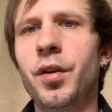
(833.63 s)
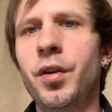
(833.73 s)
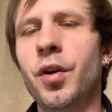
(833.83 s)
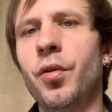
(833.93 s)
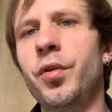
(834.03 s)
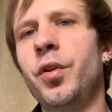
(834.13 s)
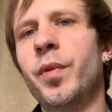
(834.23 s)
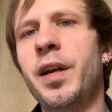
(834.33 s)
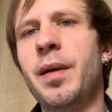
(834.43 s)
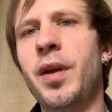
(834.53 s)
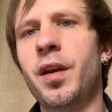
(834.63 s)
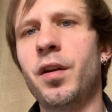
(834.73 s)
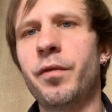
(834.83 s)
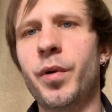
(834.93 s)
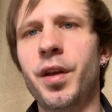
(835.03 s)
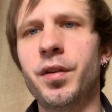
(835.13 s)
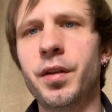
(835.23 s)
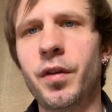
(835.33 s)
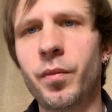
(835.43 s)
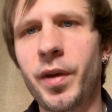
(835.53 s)
you might not make enough money in
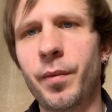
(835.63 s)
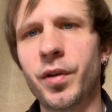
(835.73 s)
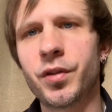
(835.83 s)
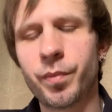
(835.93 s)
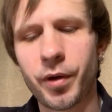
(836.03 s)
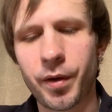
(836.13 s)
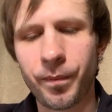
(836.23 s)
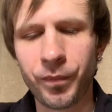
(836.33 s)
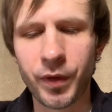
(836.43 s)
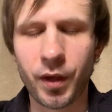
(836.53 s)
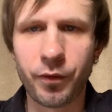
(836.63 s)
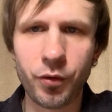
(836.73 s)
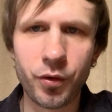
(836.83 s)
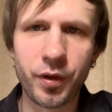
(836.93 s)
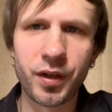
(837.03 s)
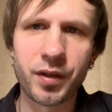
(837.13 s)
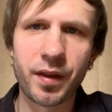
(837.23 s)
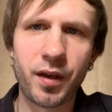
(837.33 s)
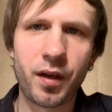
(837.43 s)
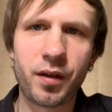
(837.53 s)
dividend payments. But if you do this, I
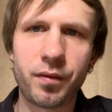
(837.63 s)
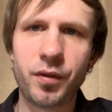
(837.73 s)
think,